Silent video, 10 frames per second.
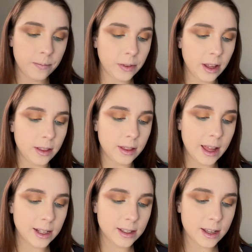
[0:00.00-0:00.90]
And then
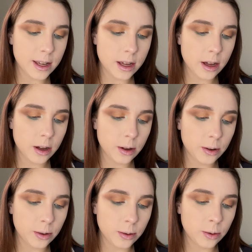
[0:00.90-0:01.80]
that
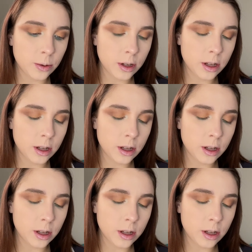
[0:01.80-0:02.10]
CEO.